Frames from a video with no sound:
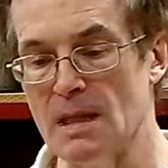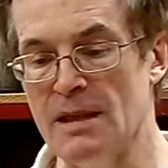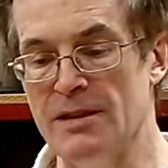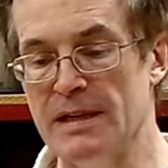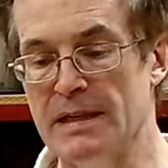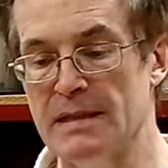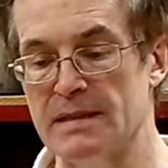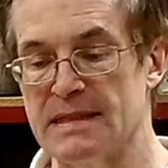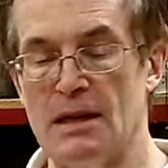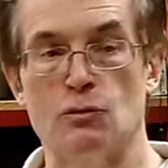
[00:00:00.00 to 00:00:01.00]
the
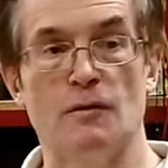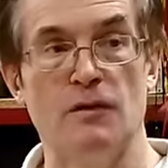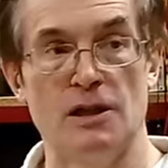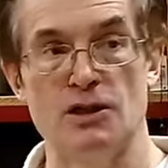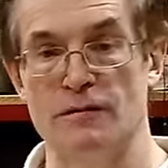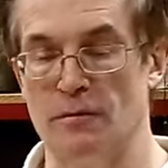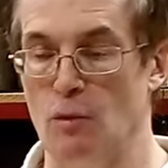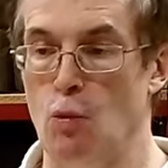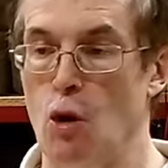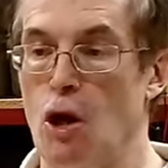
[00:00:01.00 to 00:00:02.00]
sound reflection from the
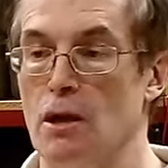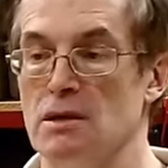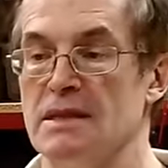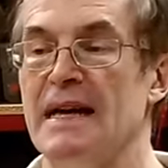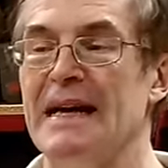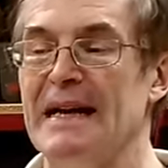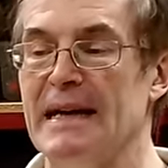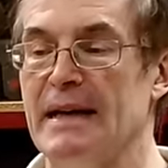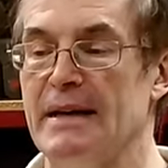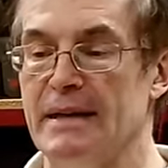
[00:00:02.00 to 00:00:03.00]
walls
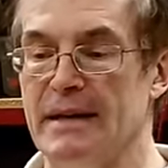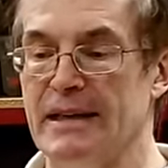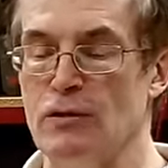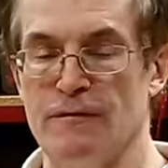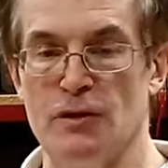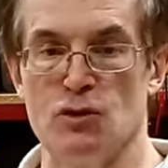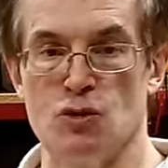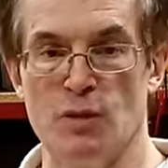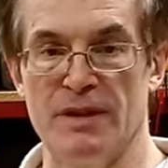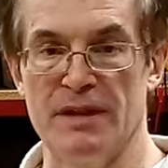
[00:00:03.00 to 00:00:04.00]
uh, interferes
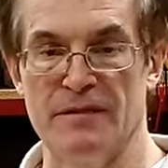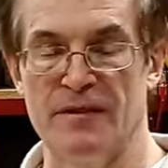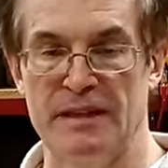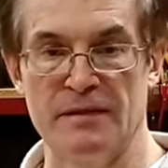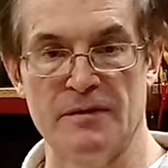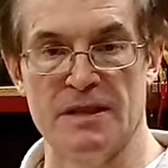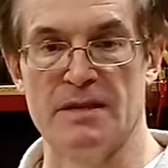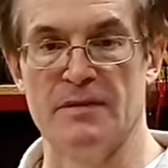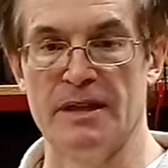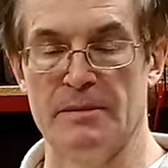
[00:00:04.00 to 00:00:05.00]
with the effectiveness
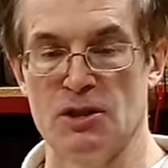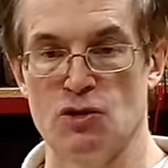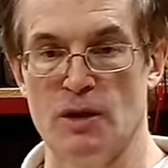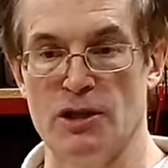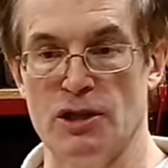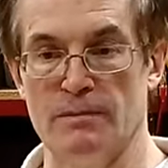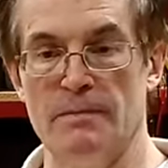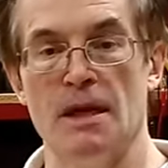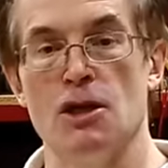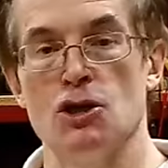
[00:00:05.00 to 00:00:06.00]
of the demonstration.
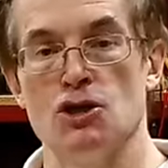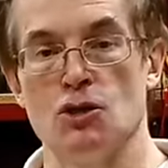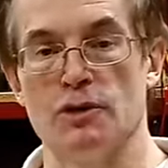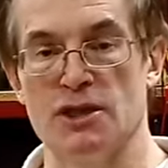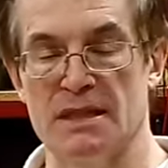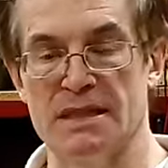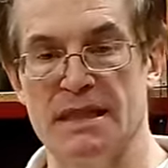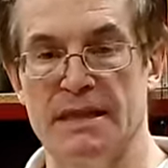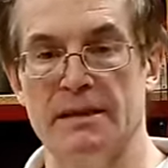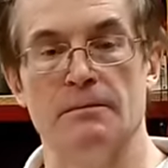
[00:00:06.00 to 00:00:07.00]
So in just a
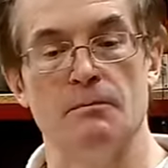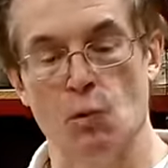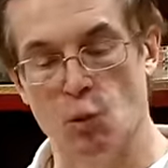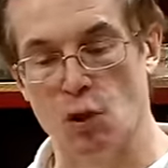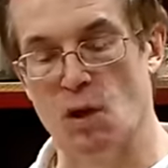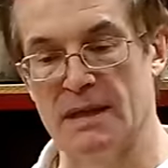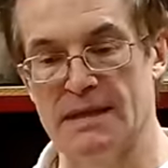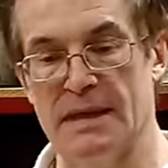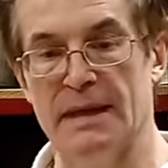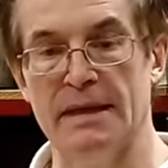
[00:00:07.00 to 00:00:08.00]
second, we'll go
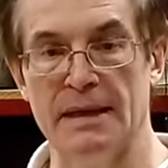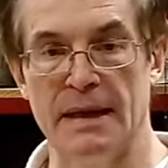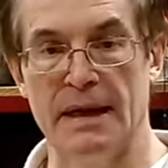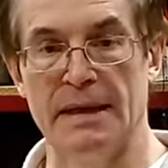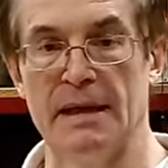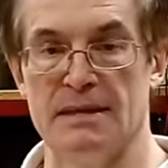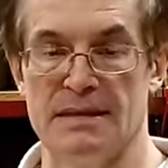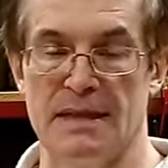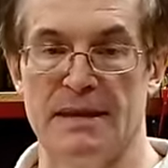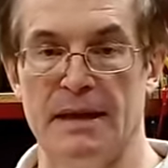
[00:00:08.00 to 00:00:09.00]
outside and I'll
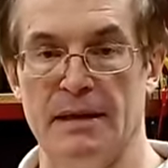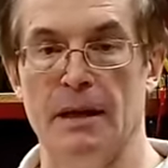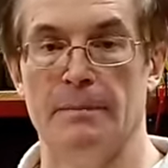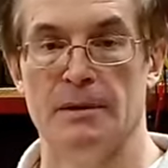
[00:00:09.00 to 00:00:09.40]
set that up.